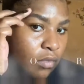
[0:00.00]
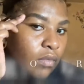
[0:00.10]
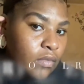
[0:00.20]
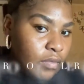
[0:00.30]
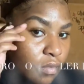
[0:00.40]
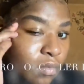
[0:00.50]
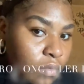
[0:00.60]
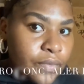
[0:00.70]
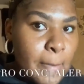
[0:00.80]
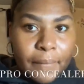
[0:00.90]
looking
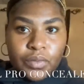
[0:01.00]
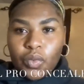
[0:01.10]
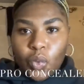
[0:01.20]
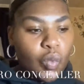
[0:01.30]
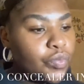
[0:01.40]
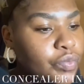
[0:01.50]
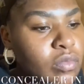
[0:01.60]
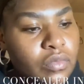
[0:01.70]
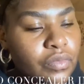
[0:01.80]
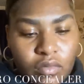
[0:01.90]
okay. Like,
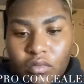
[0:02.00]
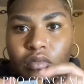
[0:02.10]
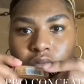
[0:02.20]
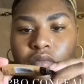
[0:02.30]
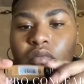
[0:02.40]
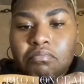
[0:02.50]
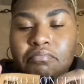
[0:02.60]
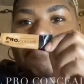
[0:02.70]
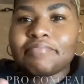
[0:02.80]
that's why I was tweezing them